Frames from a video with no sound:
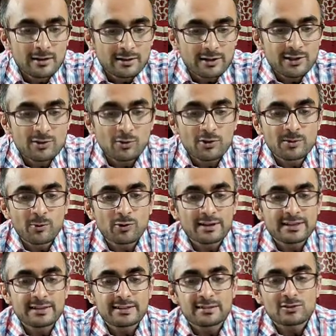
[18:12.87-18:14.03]
ketone
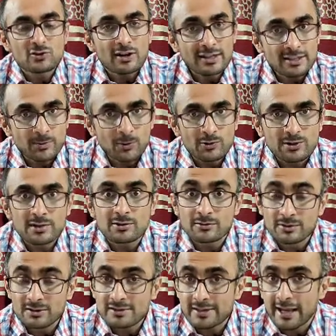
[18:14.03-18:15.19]
bodies transporter
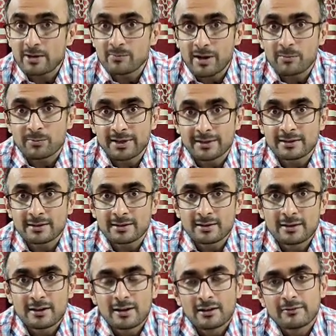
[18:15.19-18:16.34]
on the cell membrane,
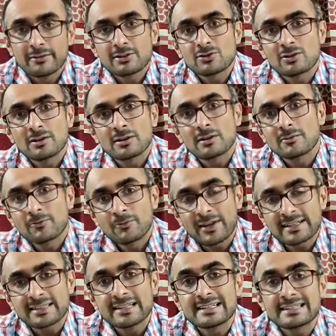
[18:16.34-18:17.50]
which
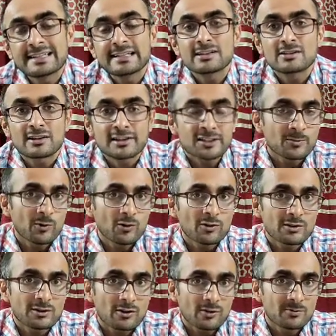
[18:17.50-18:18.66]
facilitate
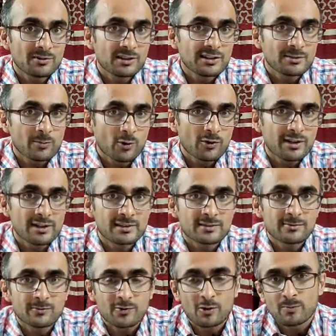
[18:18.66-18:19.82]
transport of these bodies
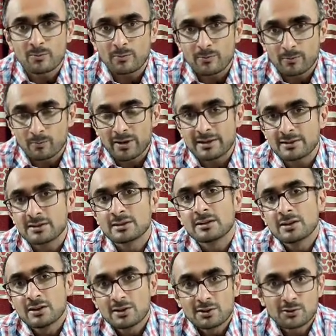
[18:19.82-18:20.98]
from blood
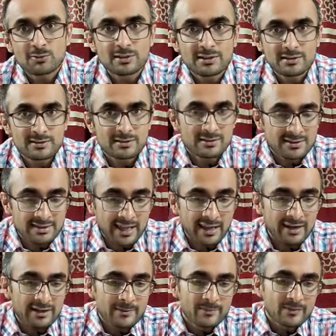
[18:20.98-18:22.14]
to the
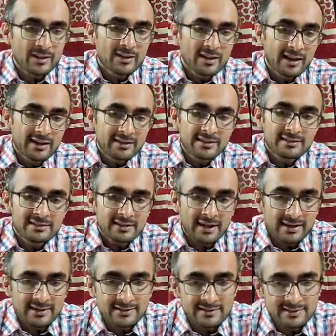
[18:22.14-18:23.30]
cell, and
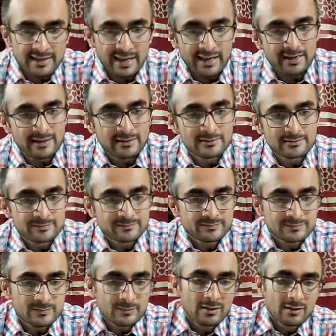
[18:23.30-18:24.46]
inside cell,
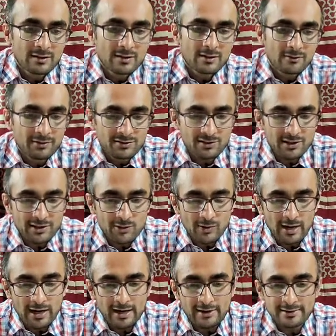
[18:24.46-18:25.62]
which
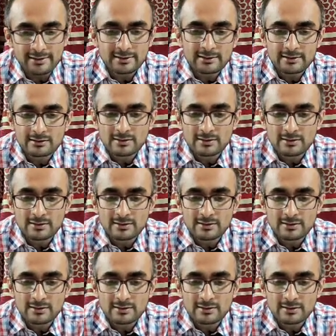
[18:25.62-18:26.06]
require